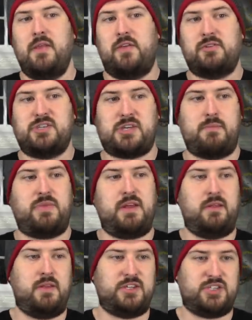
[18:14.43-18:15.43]
There's
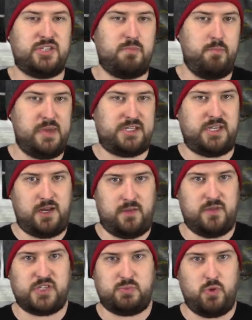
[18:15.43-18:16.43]
something that's just missing
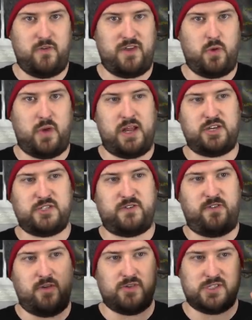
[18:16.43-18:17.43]
in this movie when it just
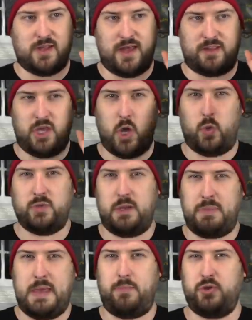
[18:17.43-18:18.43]
feels like the
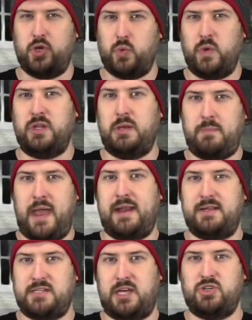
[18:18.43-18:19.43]
only people you're really
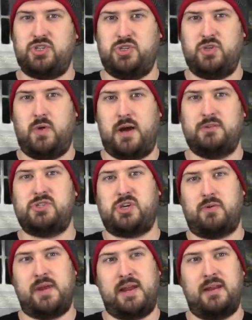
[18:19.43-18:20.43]
paying attention to on
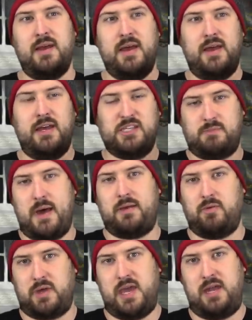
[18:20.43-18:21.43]
screen is
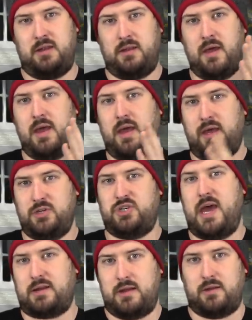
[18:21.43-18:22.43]
Michael Keaton and
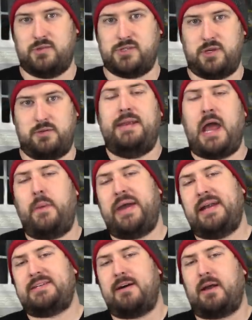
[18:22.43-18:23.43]
Jack Nicholson. Now we
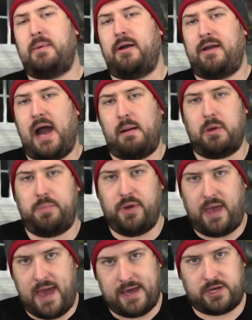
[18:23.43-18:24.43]
gotta talk about comic
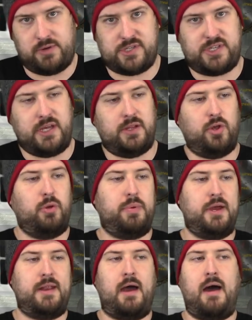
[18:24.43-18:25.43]
book accuracy a little
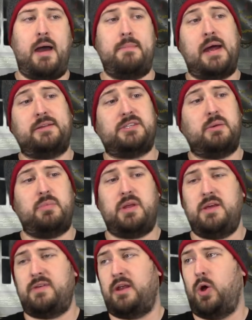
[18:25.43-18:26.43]
bit. Now, I'm not
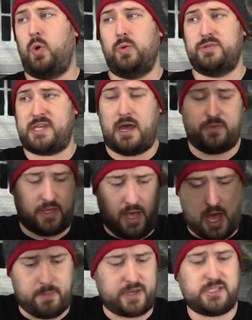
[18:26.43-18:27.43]
somebody that holds out the
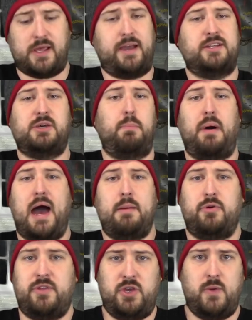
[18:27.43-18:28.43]
comics like it's a
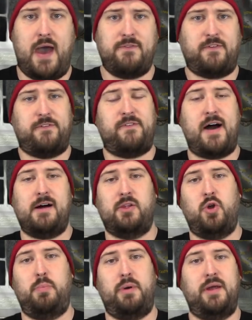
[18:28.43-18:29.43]
Bible that you have to
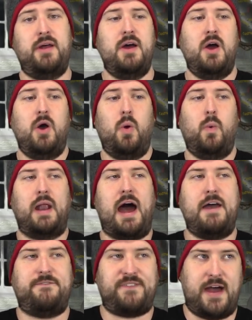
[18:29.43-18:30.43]
follow, but what
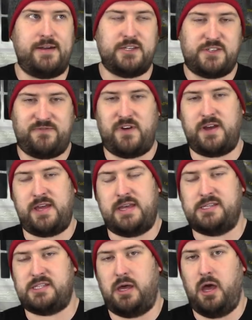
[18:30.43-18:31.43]
I find is funny
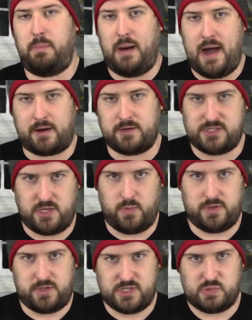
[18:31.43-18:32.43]
is the hypocrisy
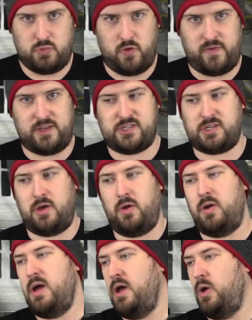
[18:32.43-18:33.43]
with this movie.
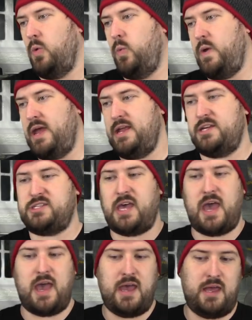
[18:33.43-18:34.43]
So we just
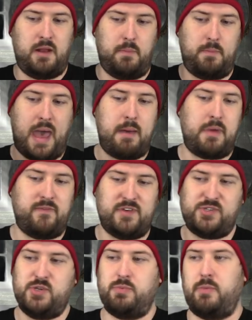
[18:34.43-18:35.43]
had Batman
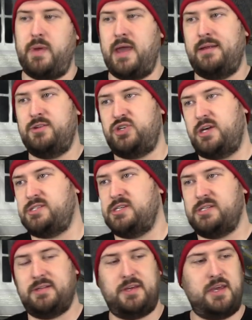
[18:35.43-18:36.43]
v Superman and
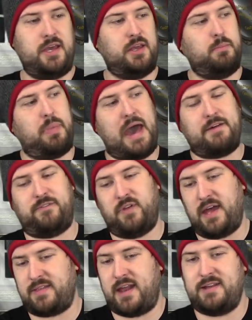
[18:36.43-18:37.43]
Justice League and
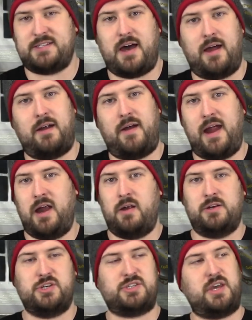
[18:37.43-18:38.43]
Batfleck, that entire
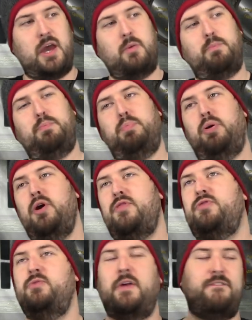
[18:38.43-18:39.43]
era, just get
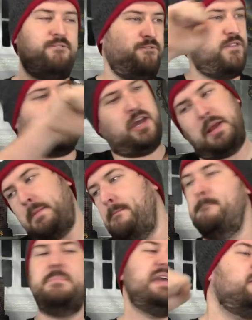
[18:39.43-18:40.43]
put through the
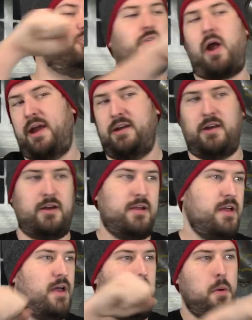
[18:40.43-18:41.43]
fucking meat
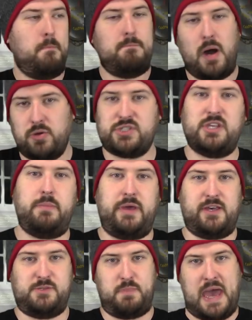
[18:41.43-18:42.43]
grinder, mostly
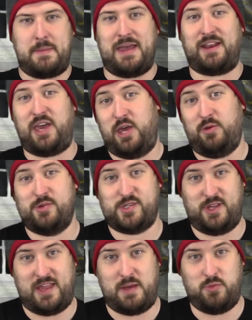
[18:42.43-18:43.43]
because Batman
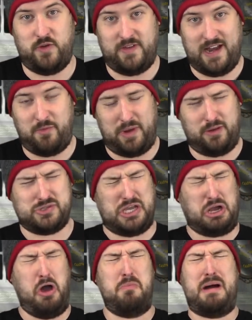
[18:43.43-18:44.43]
kills in that movie. And everybody was
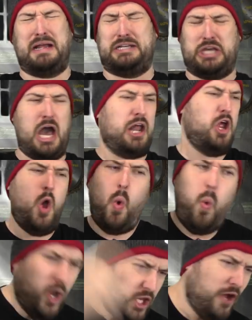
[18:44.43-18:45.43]
like, oh my God,
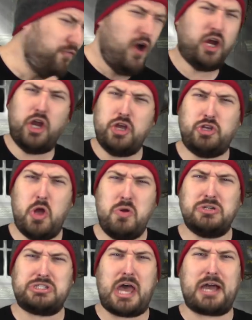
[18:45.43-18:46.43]
what the fuck are you
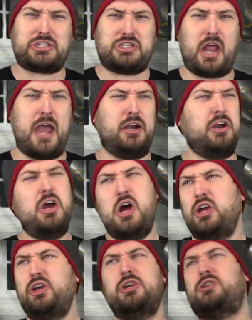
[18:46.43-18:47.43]
doing, Zack Snyder?
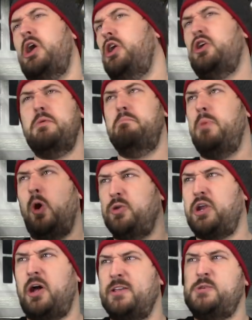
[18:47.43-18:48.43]
You're
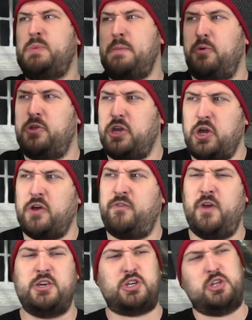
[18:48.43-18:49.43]
molding all these people into your
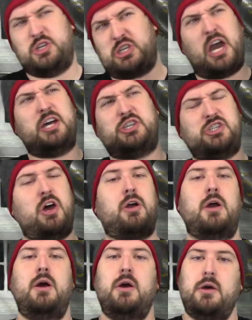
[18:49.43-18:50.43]
vision. This guy
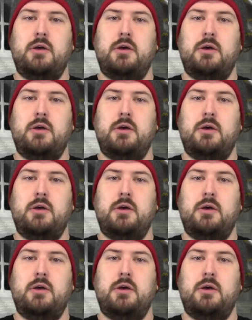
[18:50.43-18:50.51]
sucks.